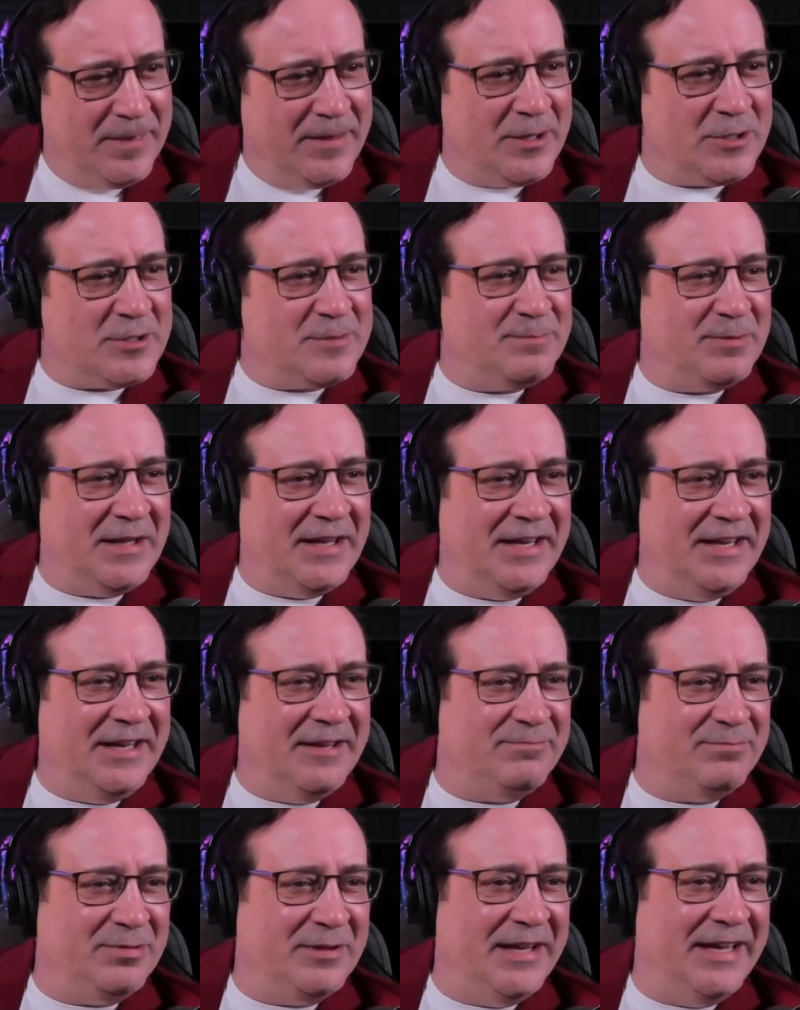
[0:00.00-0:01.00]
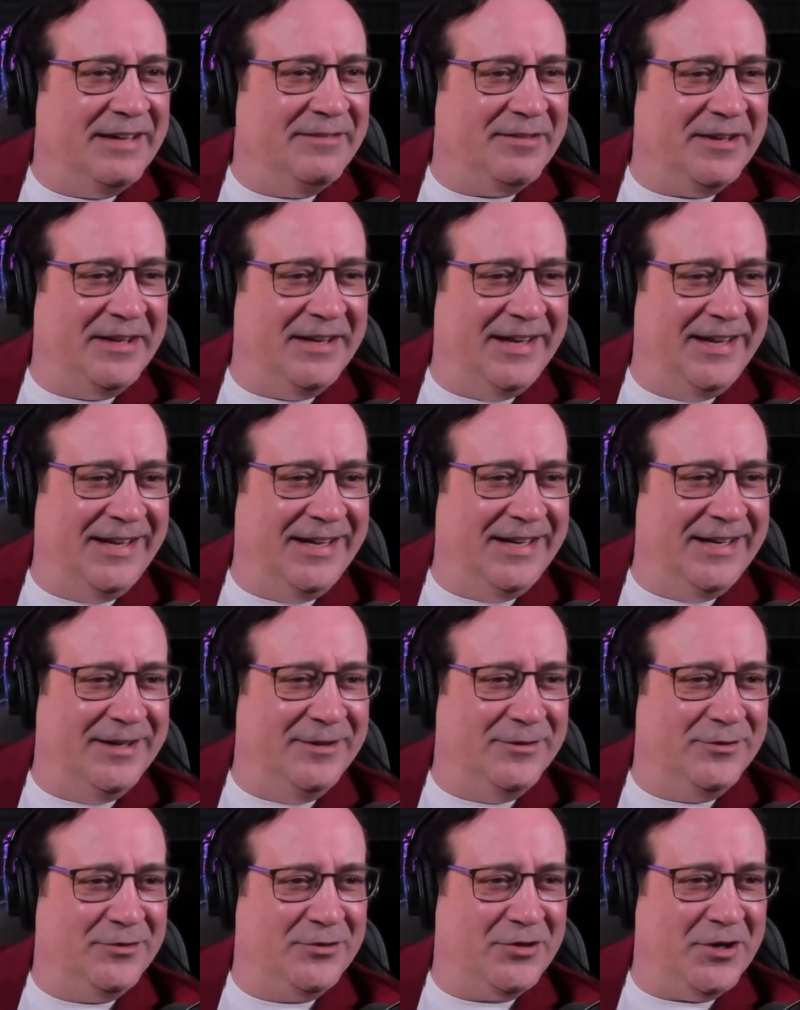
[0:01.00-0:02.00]
There's plenty of plain
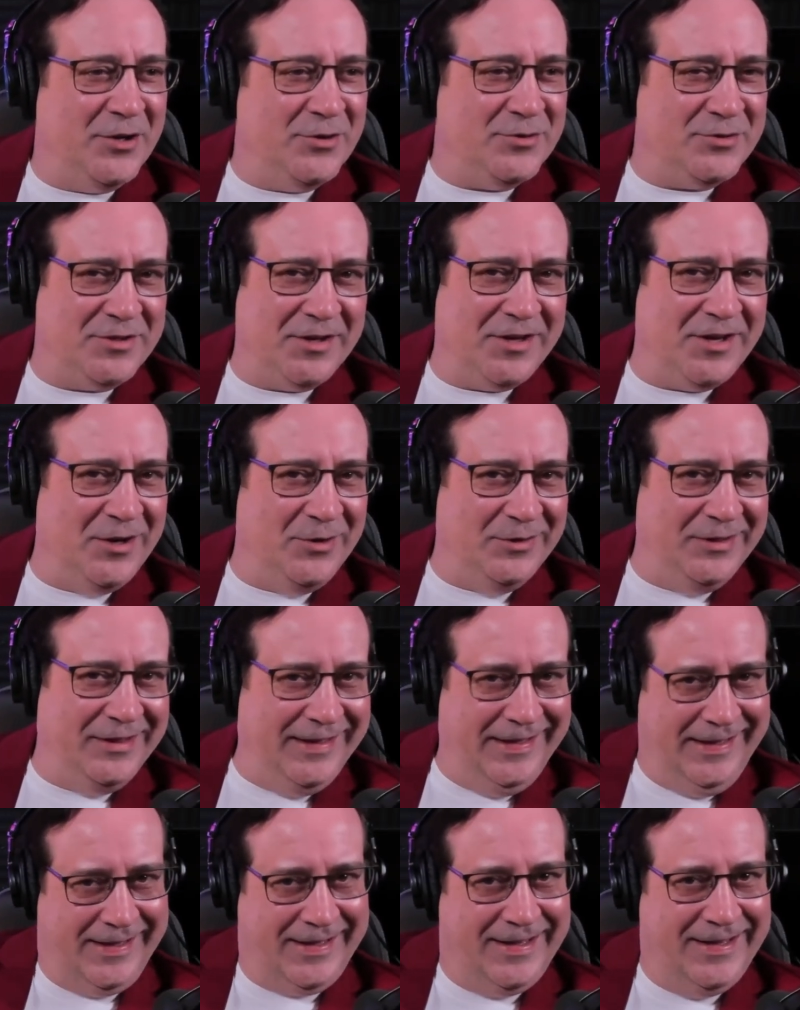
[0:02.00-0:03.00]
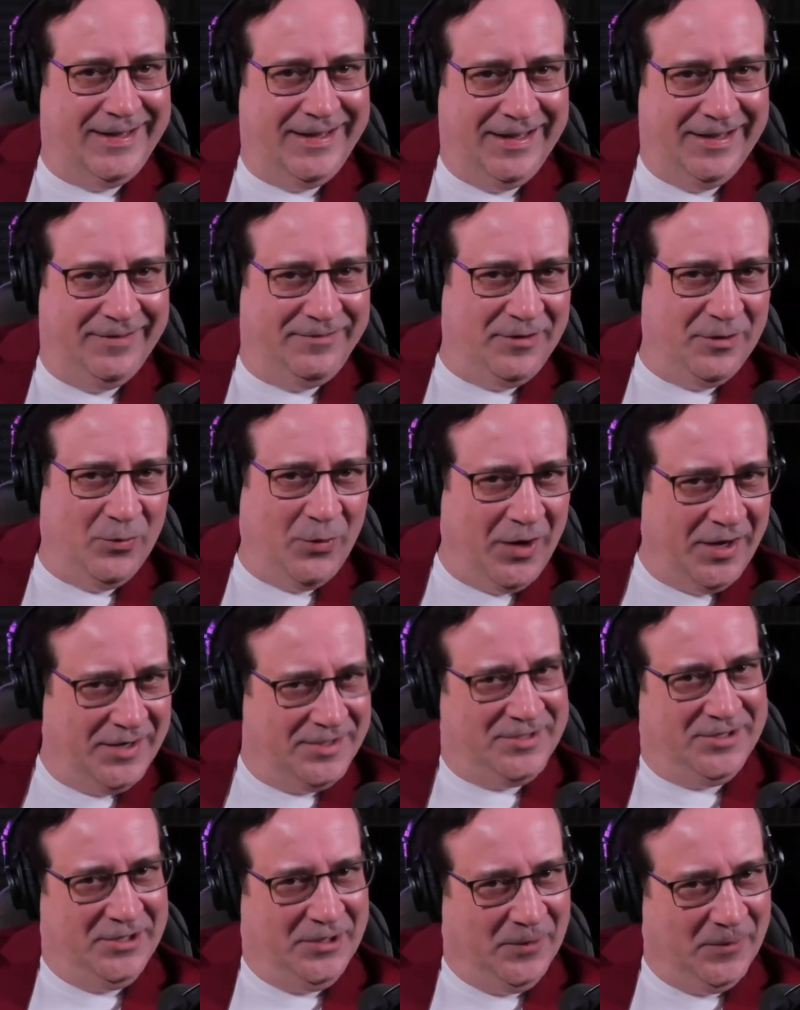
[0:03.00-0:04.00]
vanilla shows to go lick if you
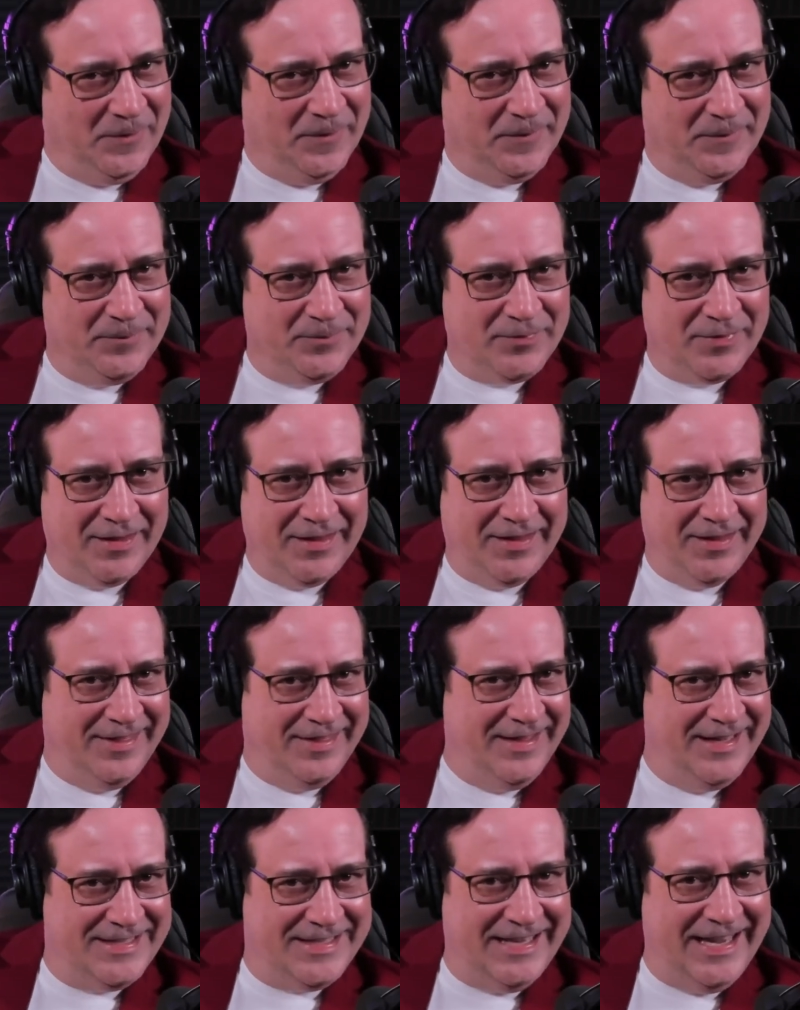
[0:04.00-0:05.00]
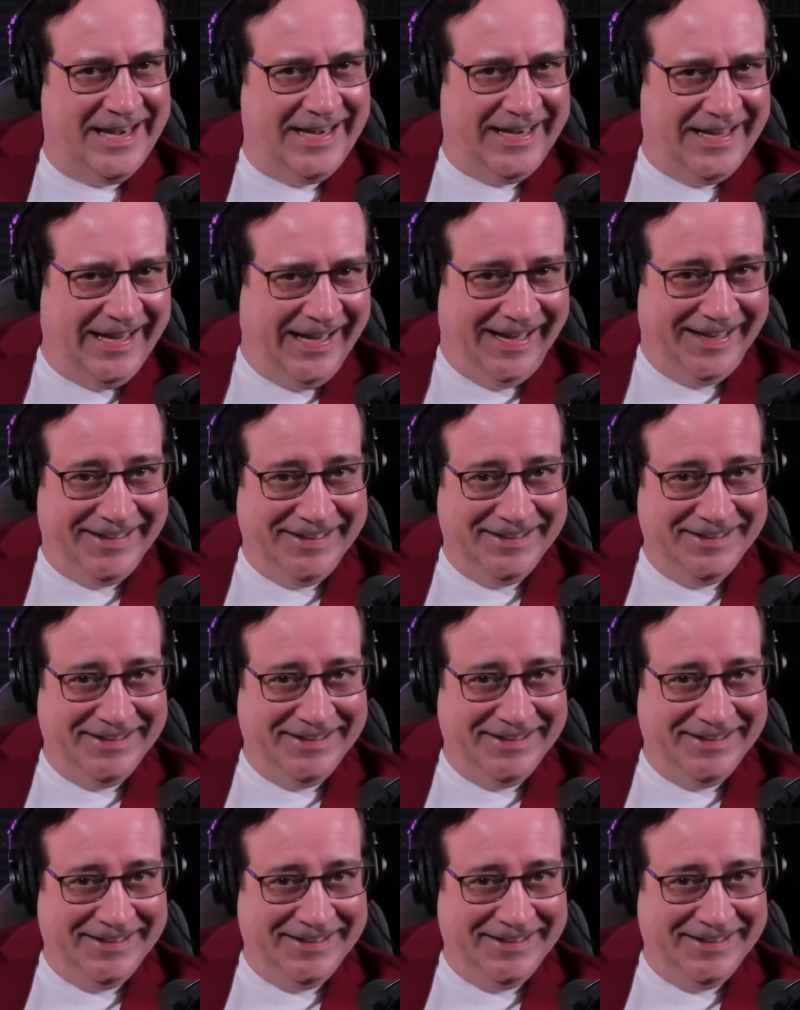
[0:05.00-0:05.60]
want to. Yeah. This ain't it.